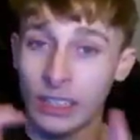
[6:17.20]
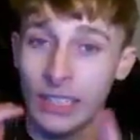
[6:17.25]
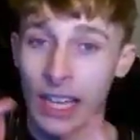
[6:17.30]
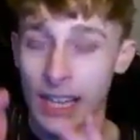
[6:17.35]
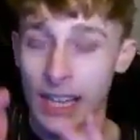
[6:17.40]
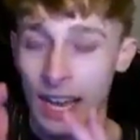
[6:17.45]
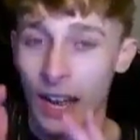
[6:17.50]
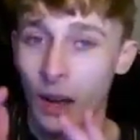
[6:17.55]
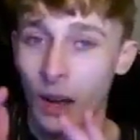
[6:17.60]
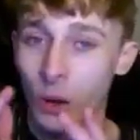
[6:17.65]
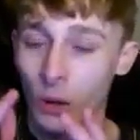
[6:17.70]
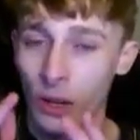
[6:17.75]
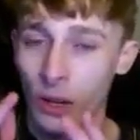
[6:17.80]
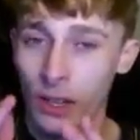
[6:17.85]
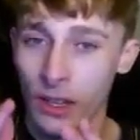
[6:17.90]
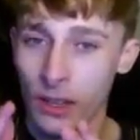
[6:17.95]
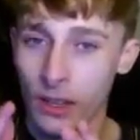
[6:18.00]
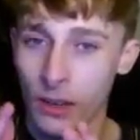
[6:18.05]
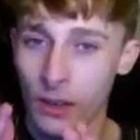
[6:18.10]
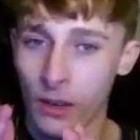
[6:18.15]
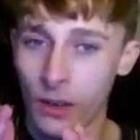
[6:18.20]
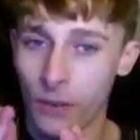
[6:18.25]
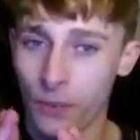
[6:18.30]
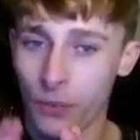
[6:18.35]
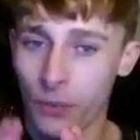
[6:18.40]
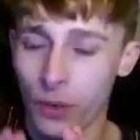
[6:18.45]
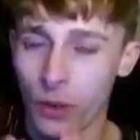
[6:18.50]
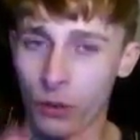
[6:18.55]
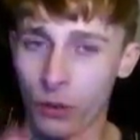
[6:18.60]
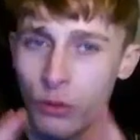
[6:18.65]
how like
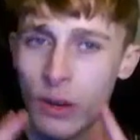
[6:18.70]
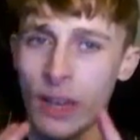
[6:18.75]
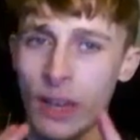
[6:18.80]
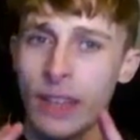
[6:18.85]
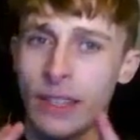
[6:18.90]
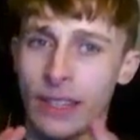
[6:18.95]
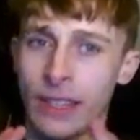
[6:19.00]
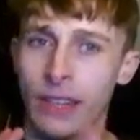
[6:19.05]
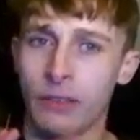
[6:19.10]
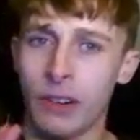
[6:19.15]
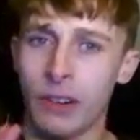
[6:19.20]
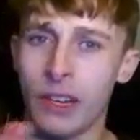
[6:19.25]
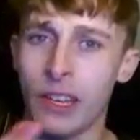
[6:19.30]
crazy that really is